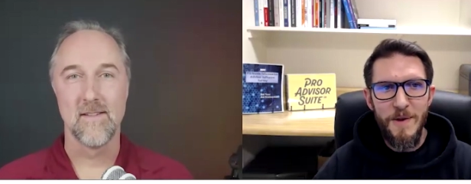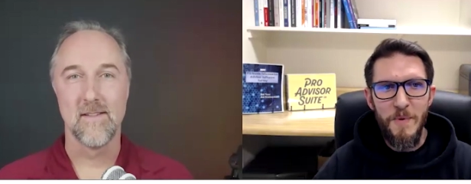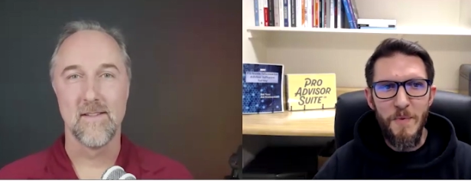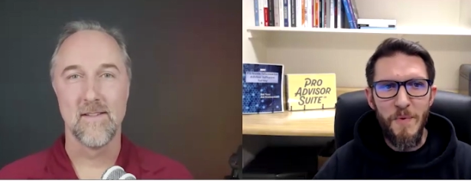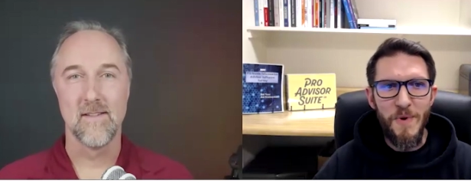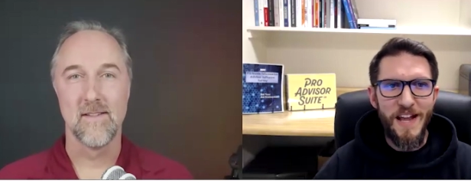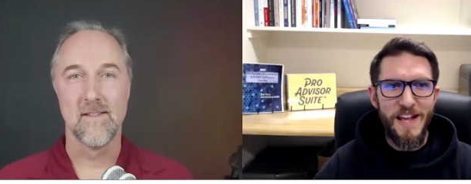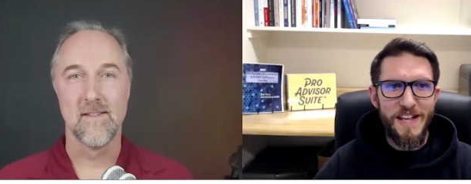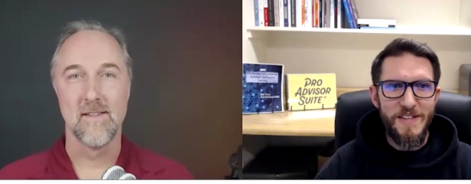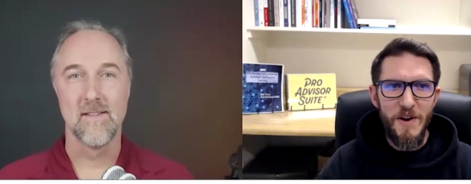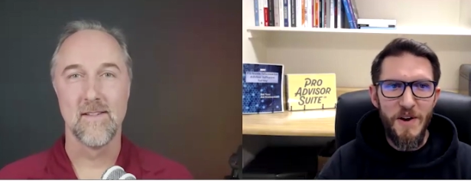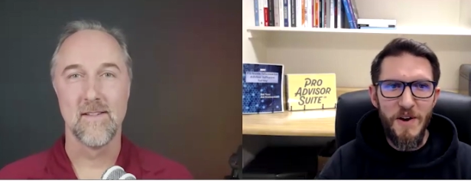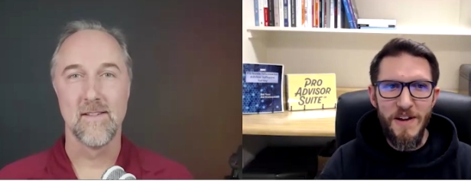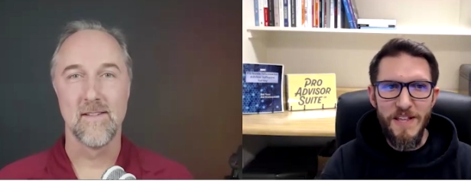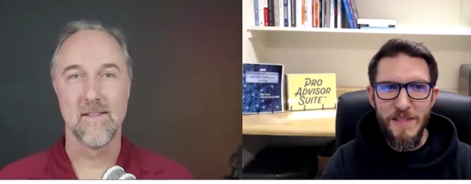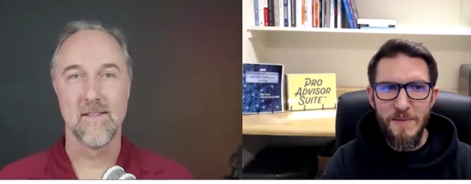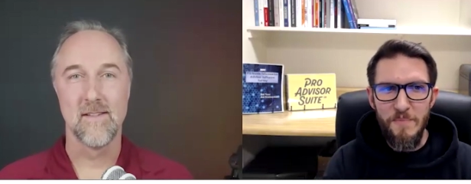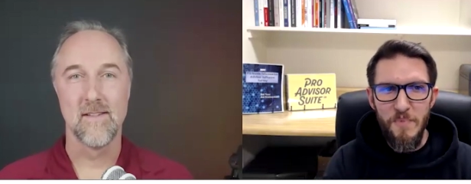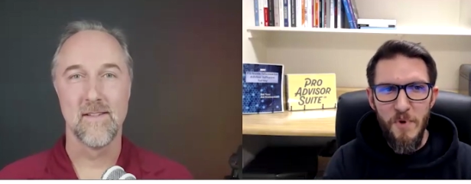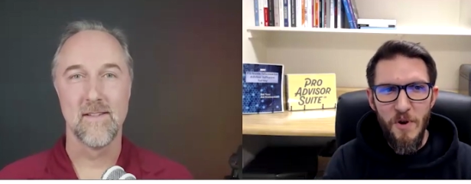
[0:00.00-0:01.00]
Speaker 1: when I
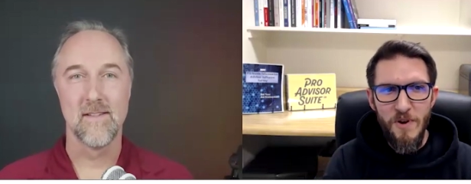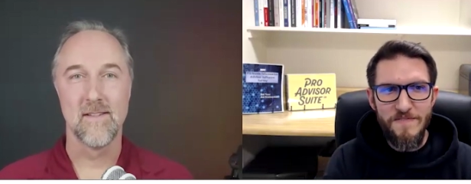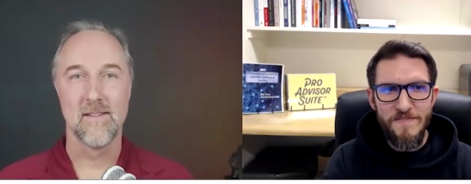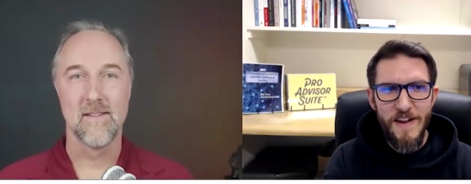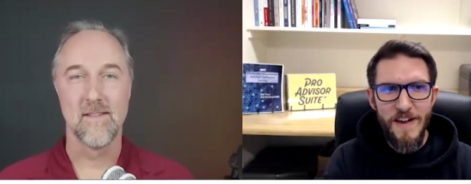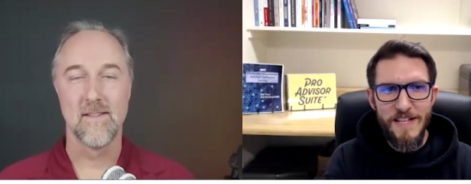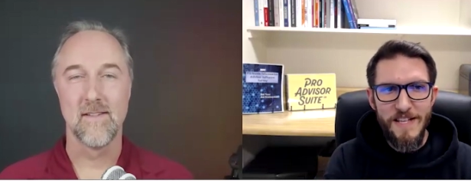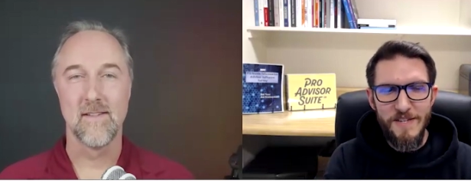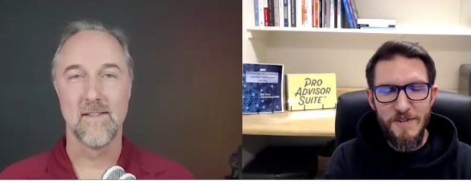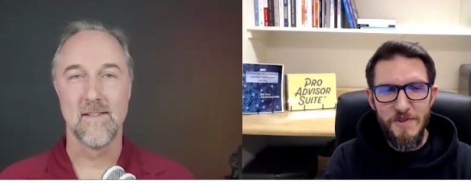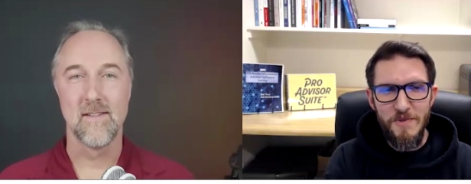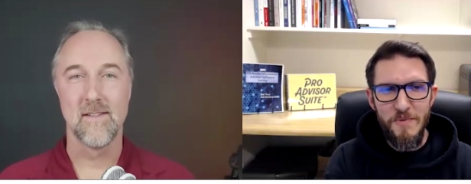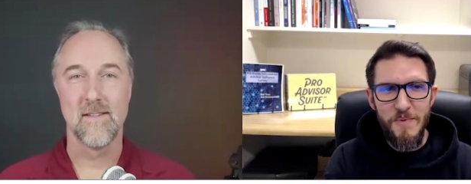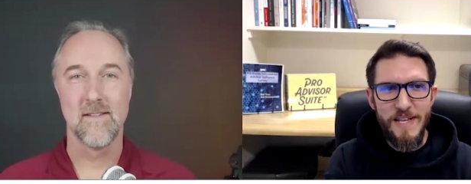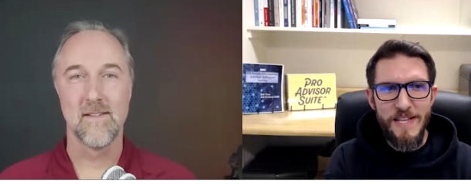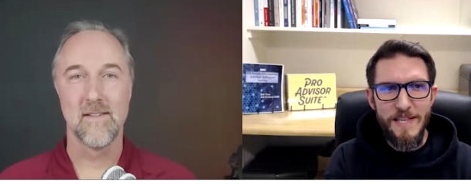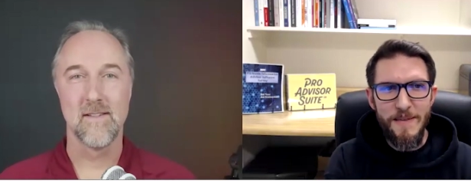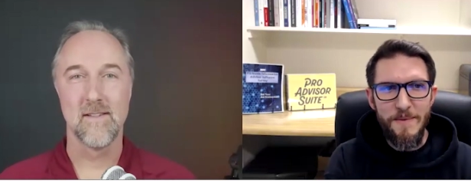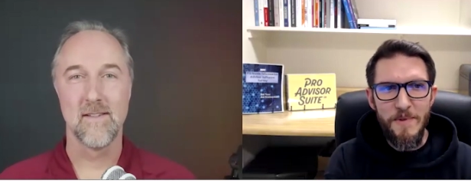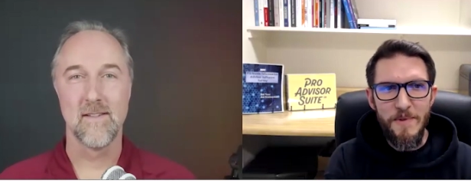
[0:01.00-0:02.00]
started the Pro Advisor
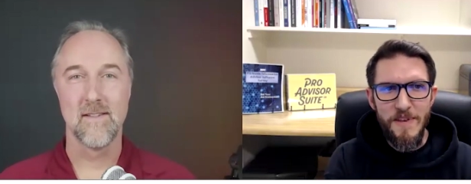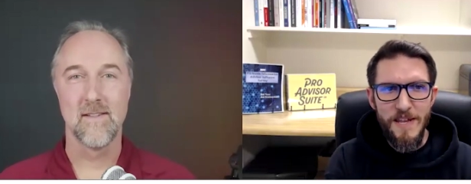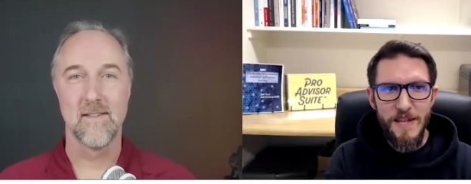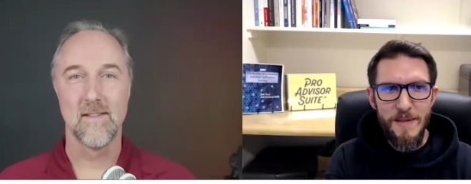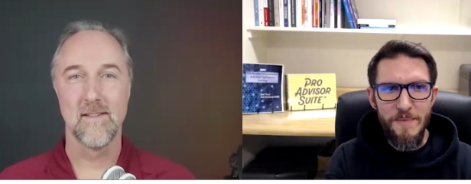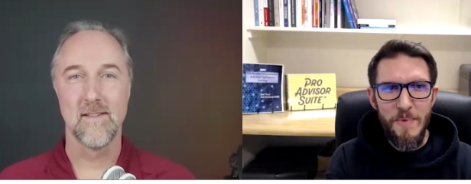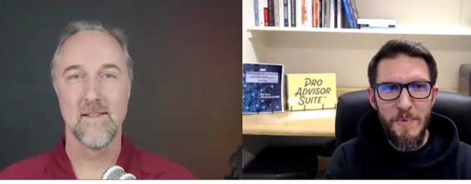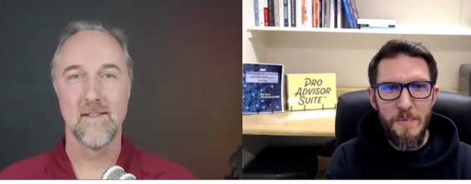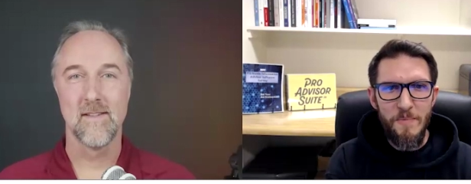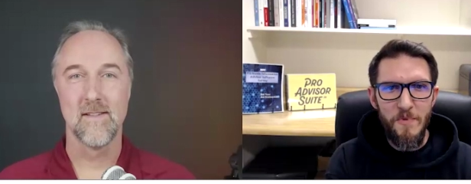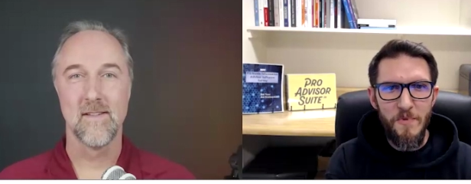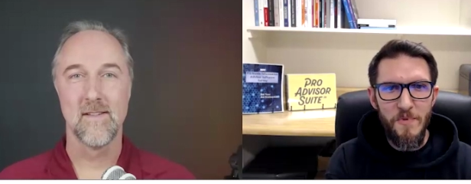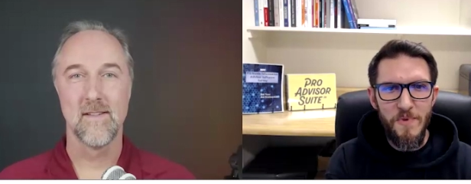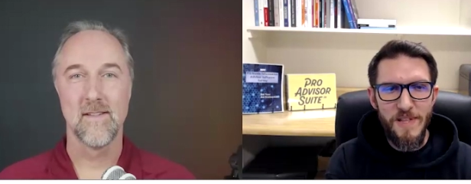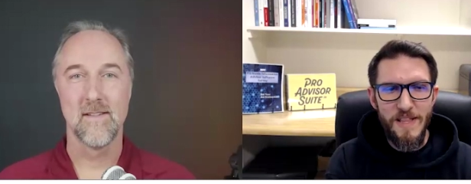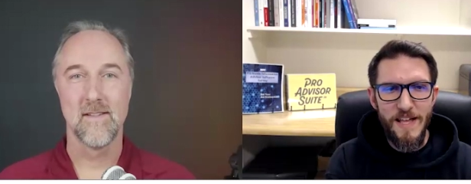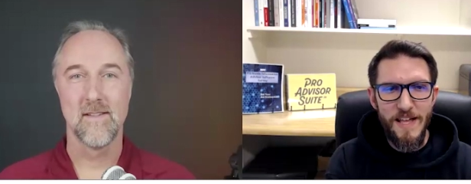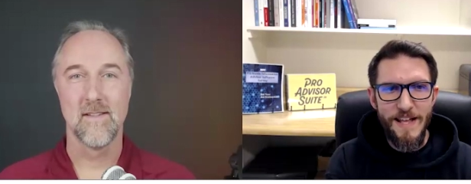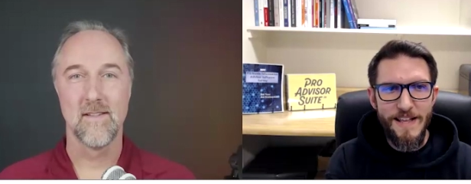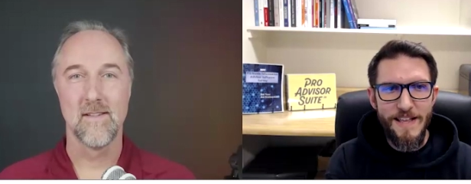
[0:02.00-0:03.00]
Suite community, people were
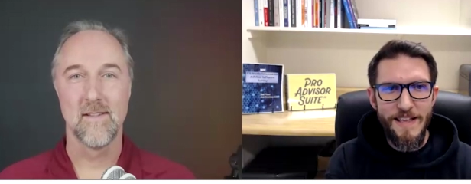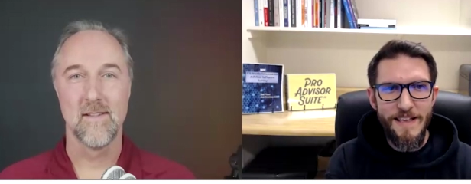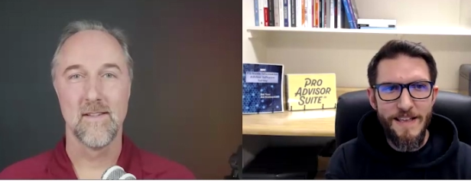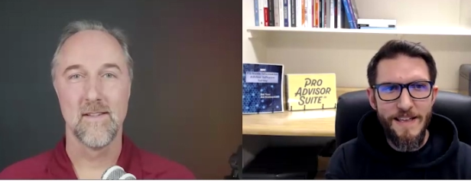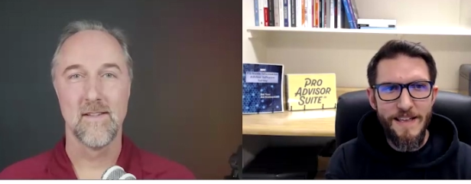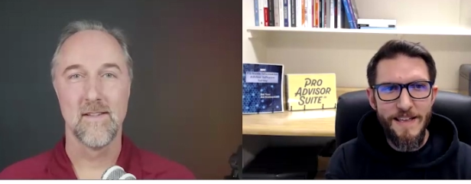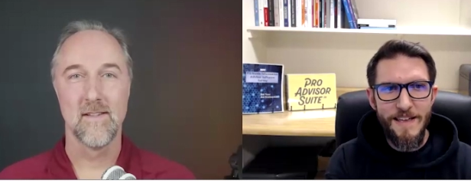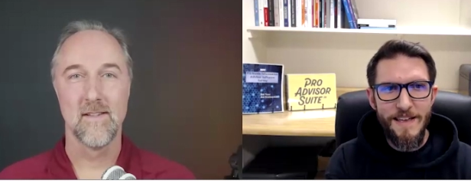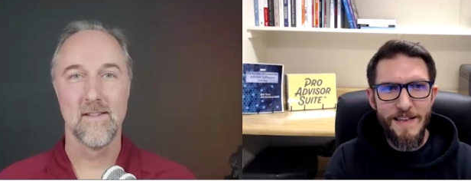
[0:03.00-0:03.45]
like,